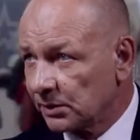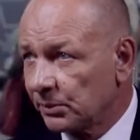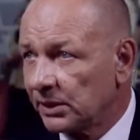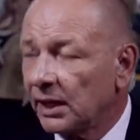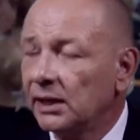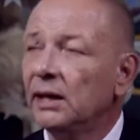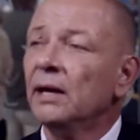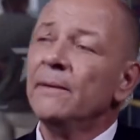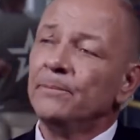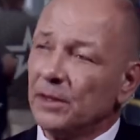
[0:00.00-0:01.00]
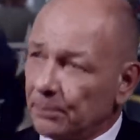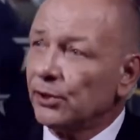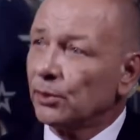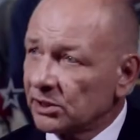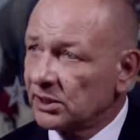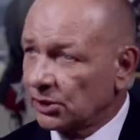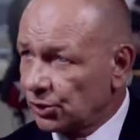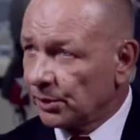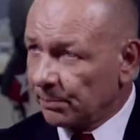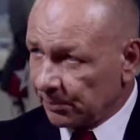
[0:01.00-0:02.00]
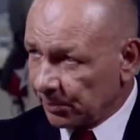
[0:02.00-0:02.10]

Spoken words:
then based on this pilot and